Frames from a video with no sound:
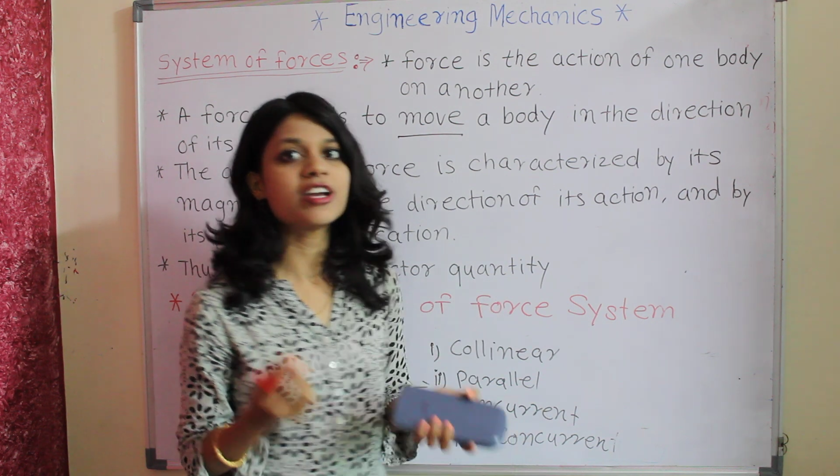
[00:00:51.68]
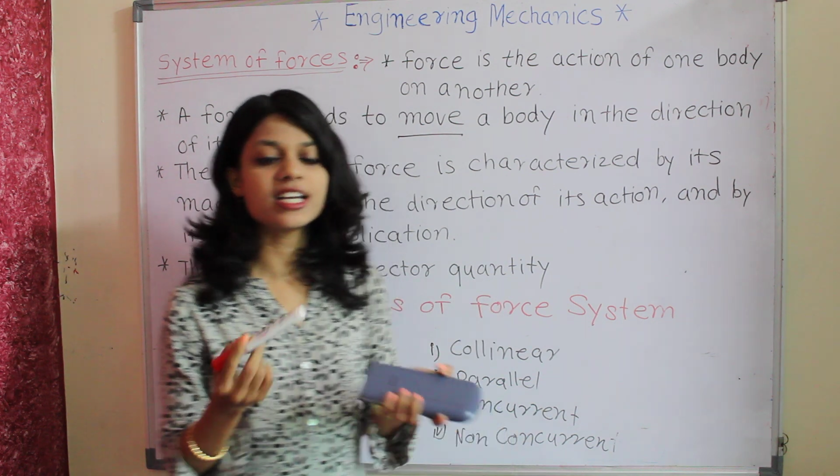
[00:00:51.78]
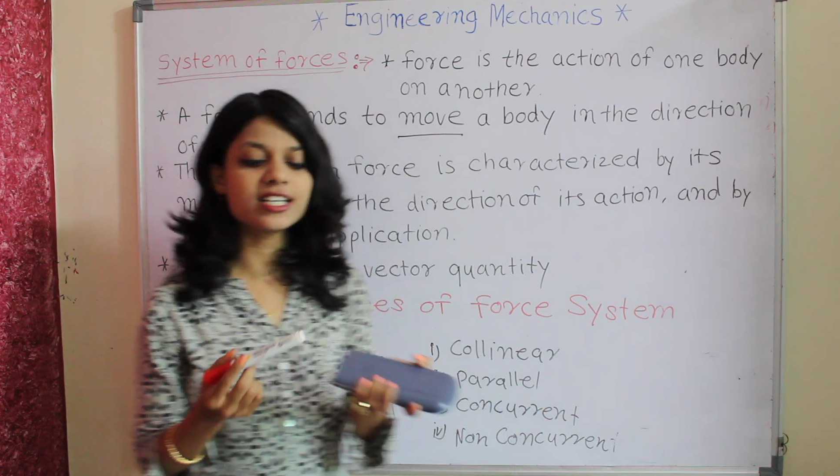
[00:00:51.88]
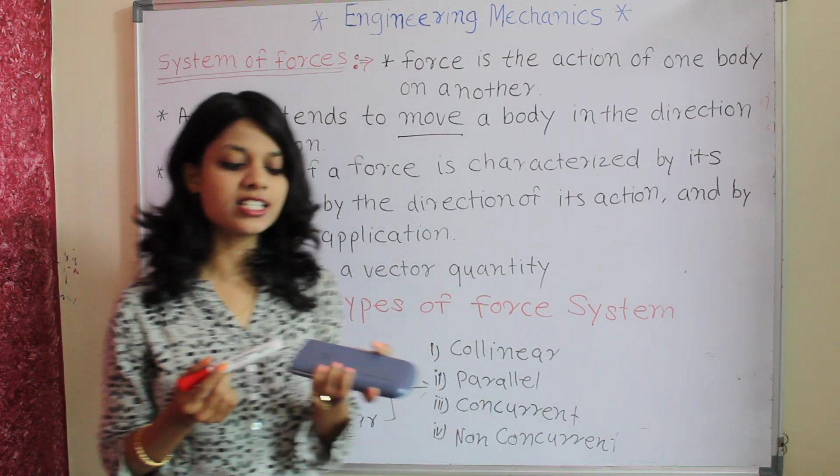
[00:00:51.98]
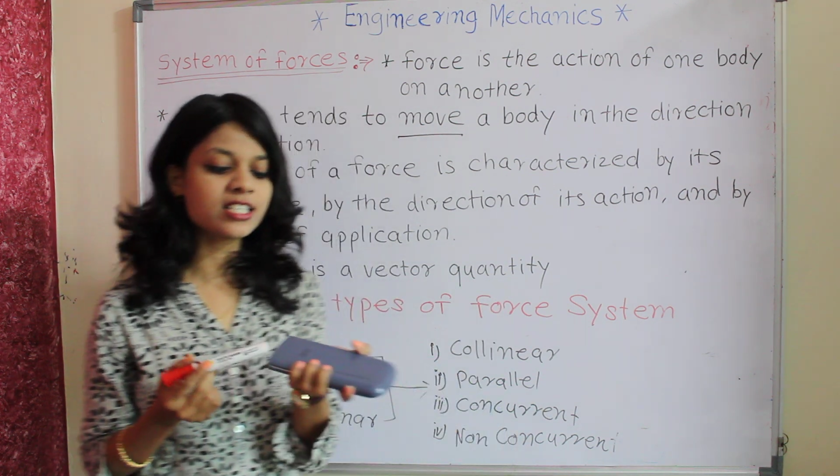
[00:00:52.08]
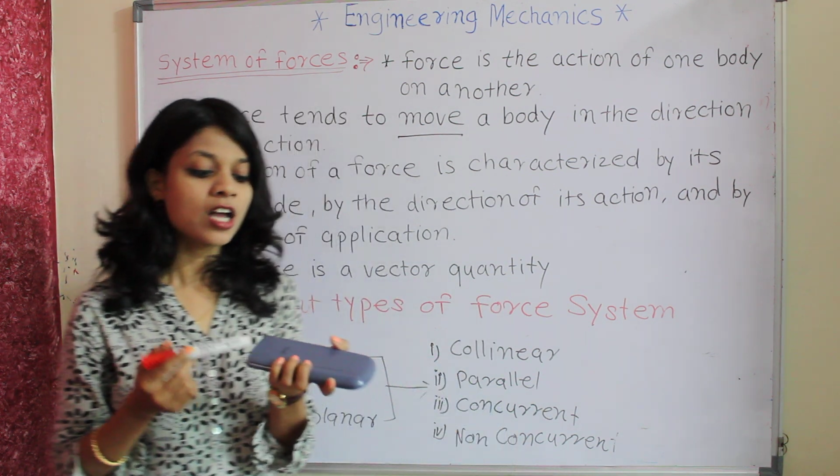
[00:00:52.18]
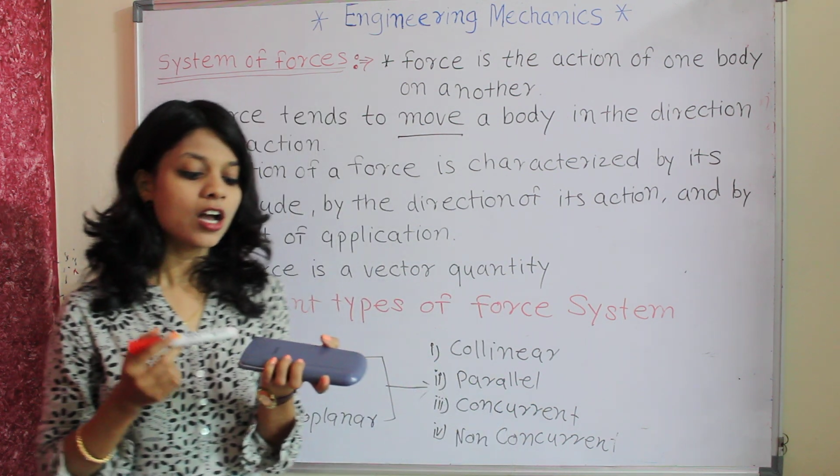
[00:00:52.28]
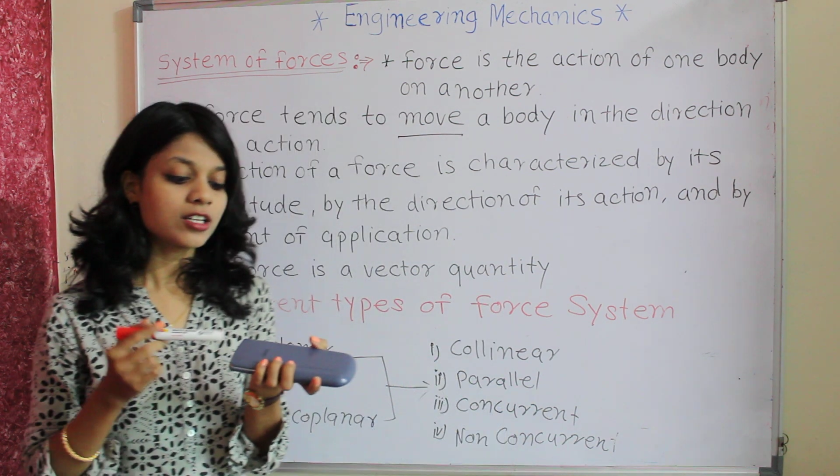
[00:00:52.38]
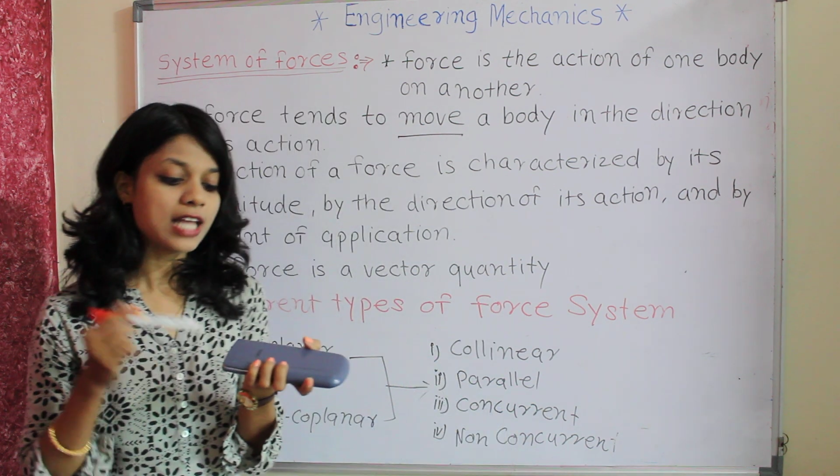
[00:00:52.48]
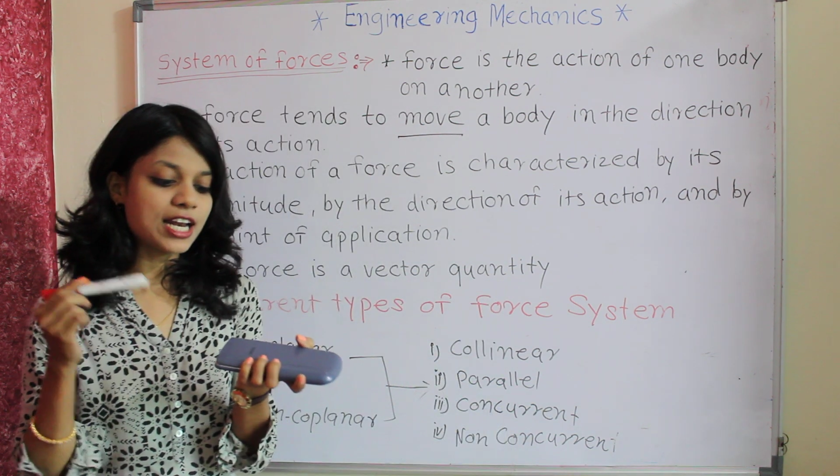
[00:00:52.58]
where it is
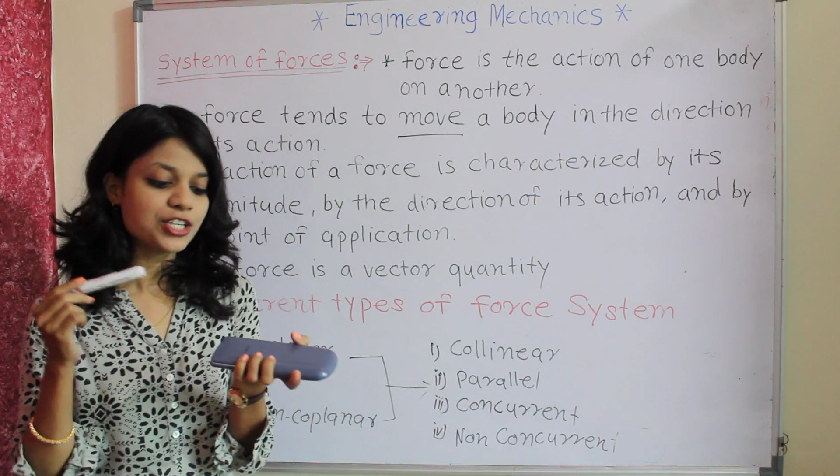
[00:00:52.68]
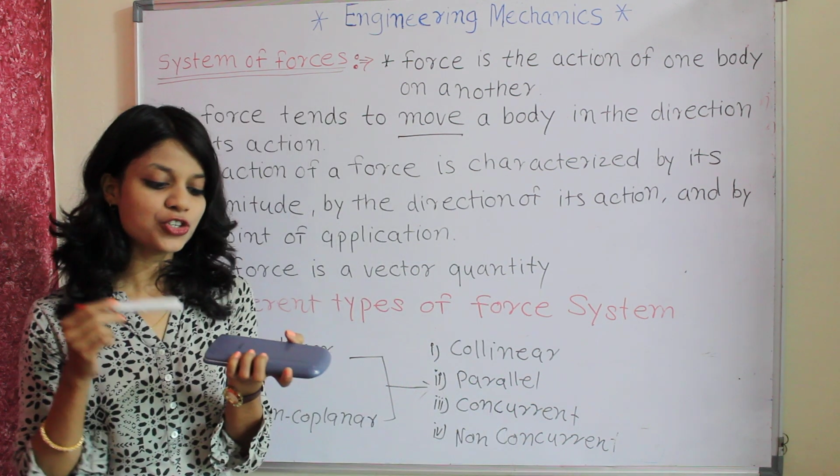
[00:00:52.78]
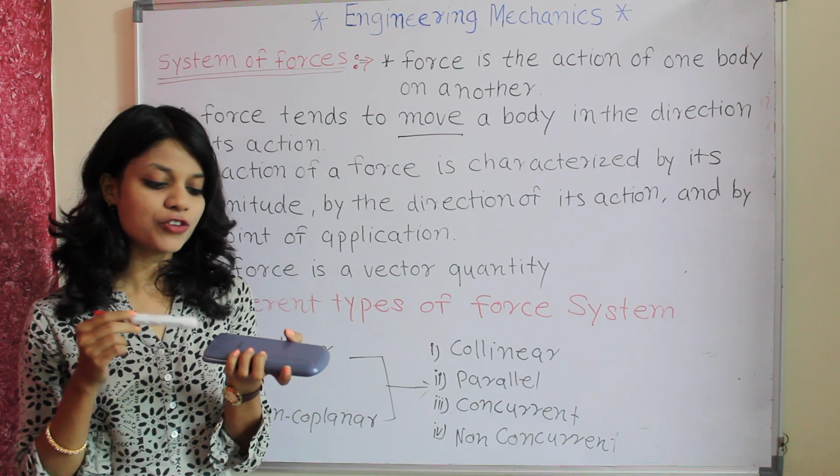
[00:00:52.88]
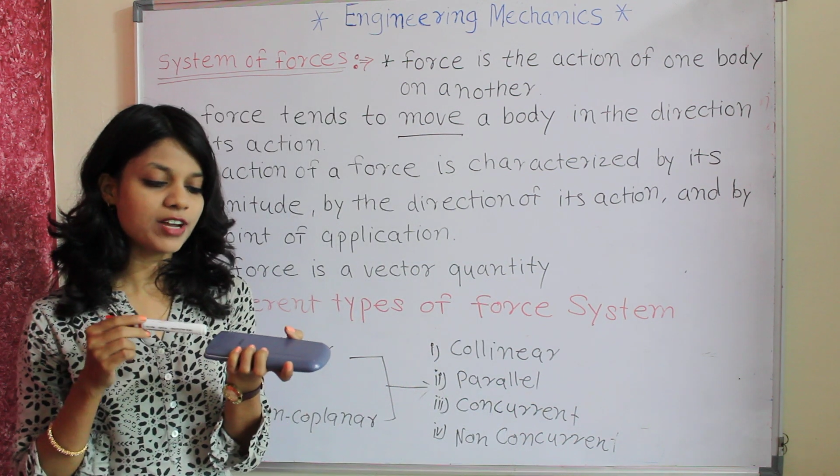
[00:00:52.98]
direction of